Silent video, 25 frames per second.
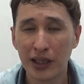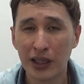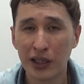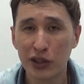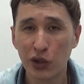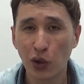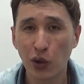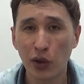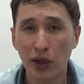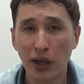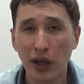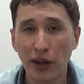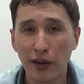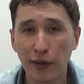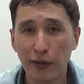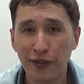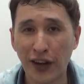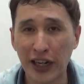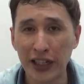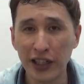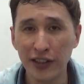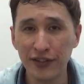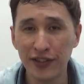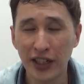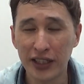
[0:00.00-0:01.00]
So
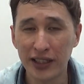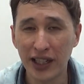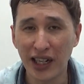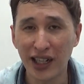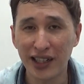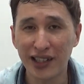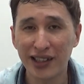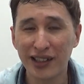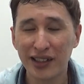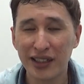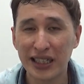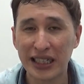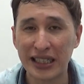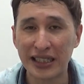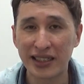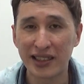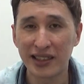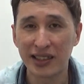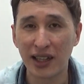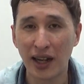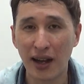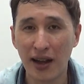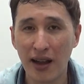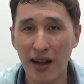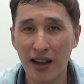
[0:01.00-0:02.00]
final verdict, is
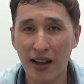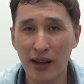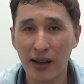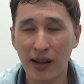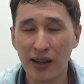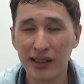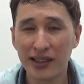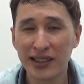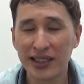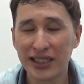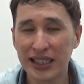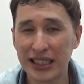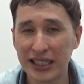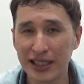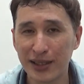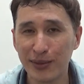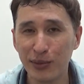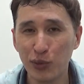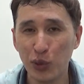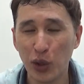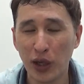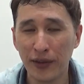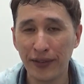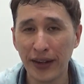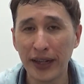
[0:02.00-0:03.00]
the
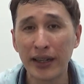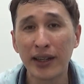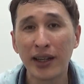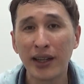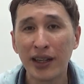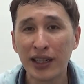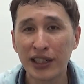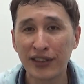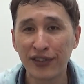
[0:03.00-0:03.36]
system worth it?